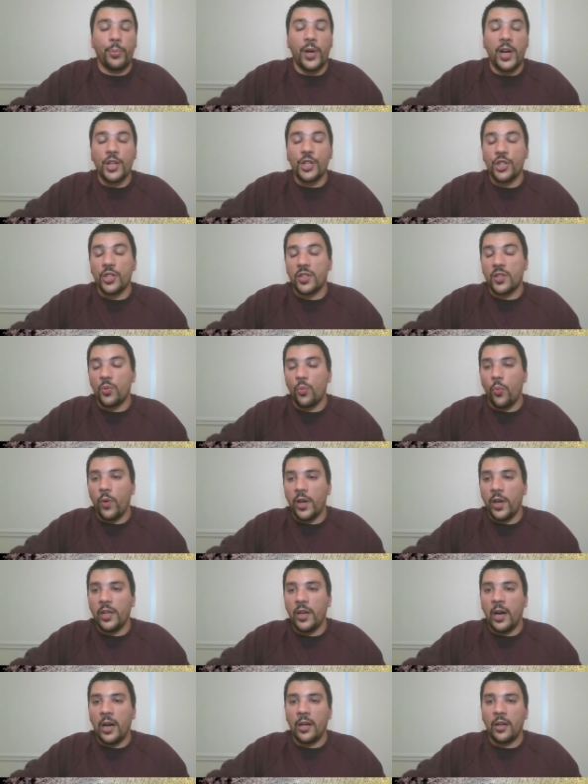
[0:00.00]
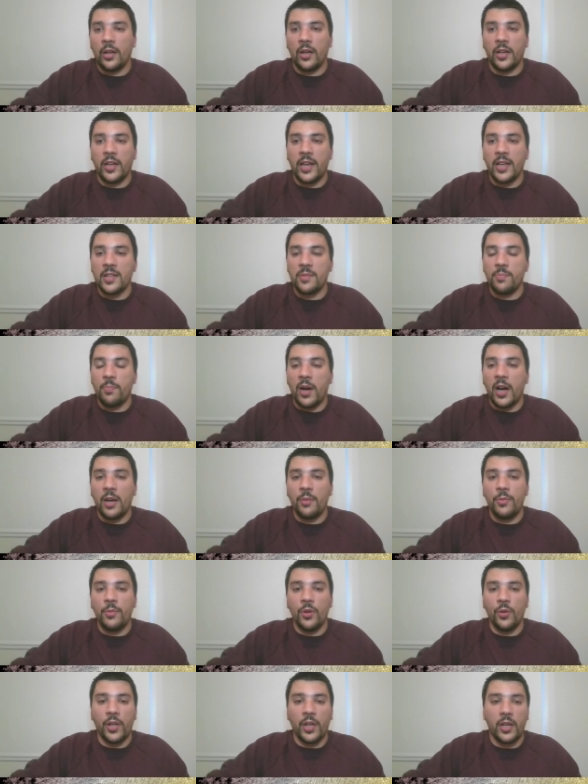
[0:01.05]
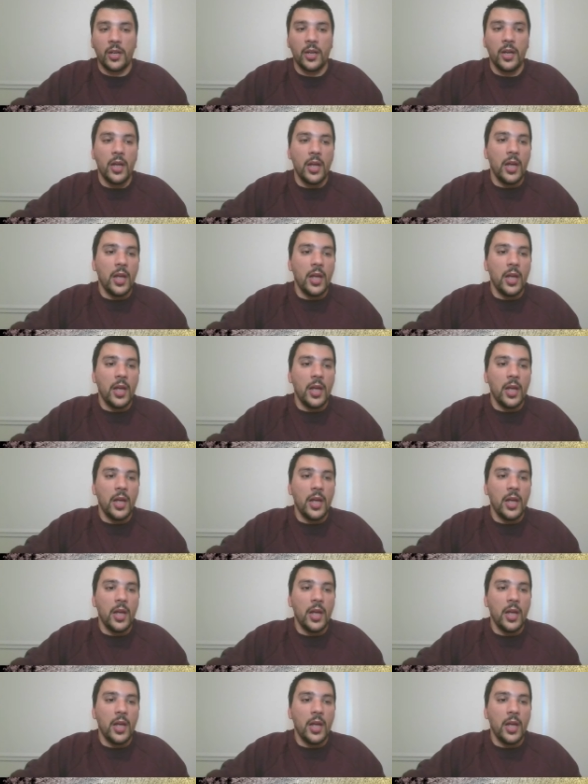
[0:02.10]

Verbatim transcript: precious win uh, against Bayern Munich.